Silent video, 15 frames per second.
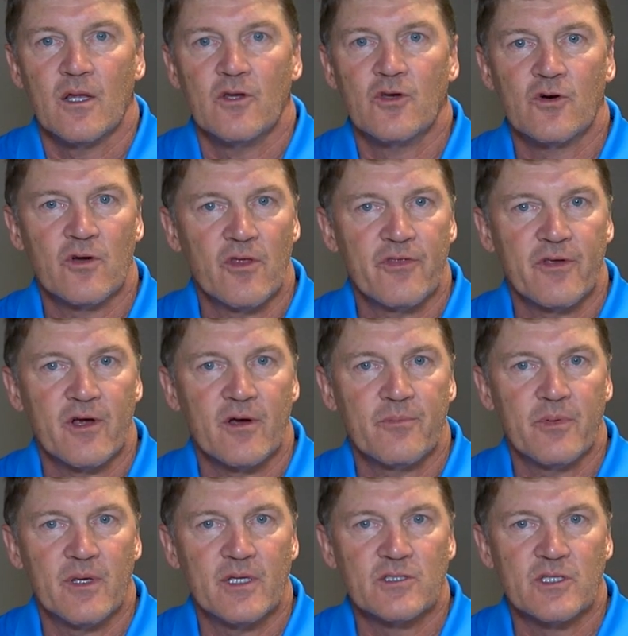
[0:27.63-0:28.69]
Neural
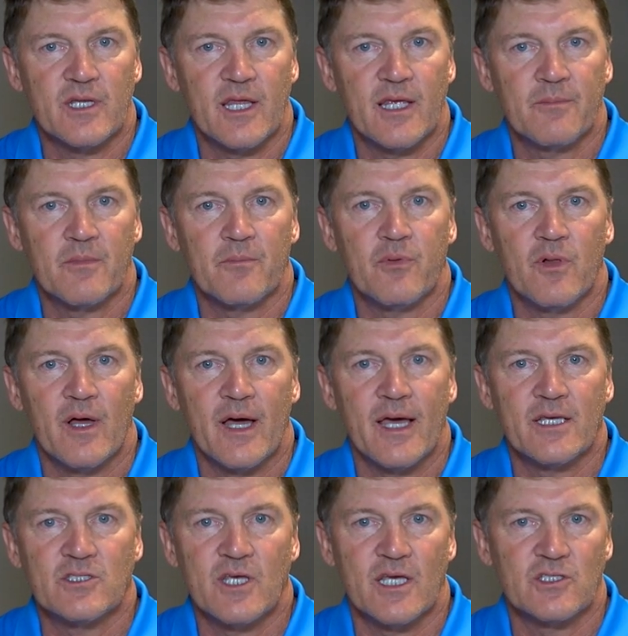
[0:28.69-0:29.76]
therapy, as the name
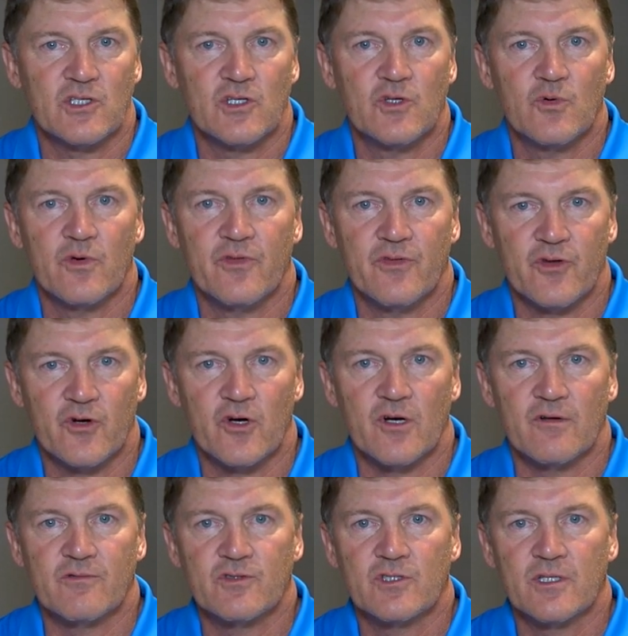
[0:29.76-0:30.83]
implies, has to do with
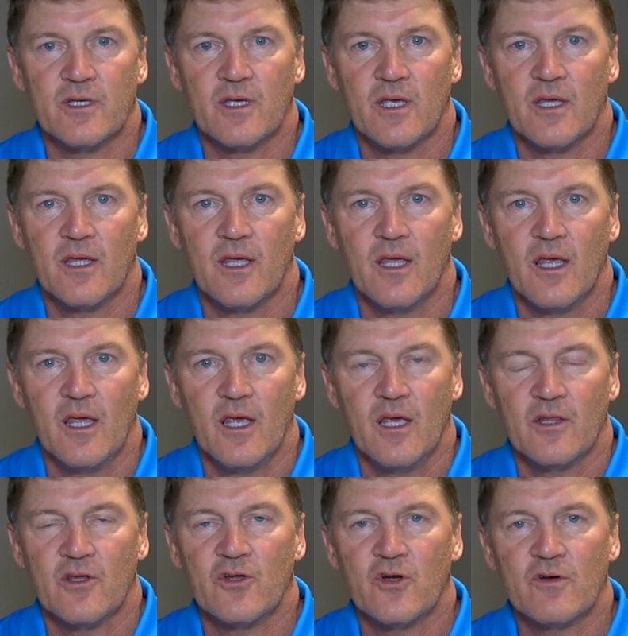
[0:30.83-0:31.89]
nerves.
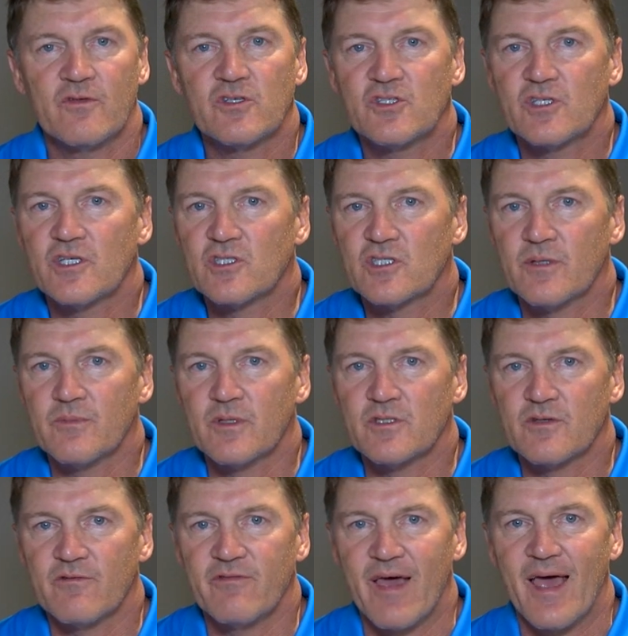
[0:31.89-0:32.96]
The nervous system
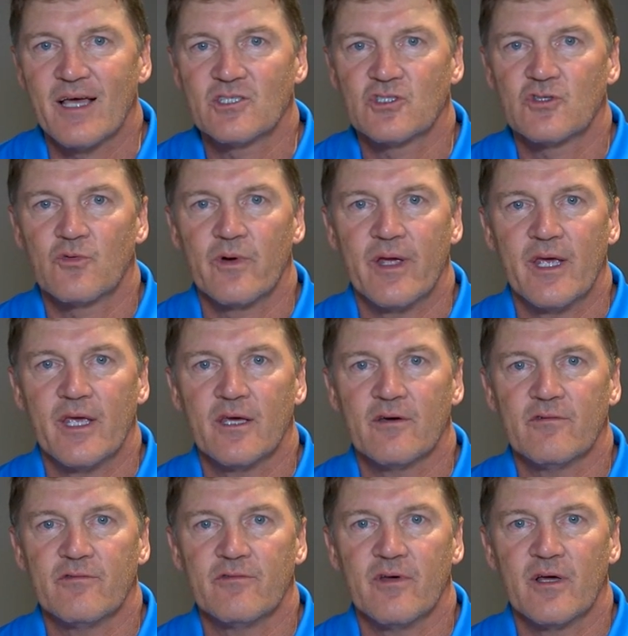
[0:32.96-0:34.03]
is a vast array
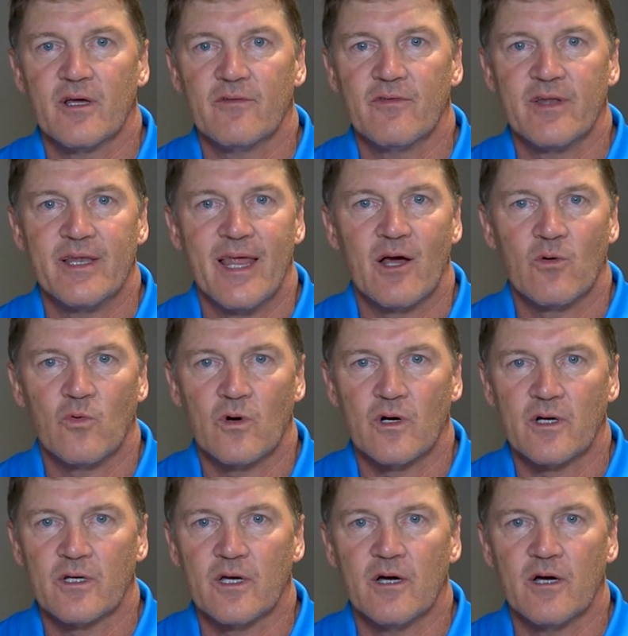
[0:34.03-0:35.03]
of a network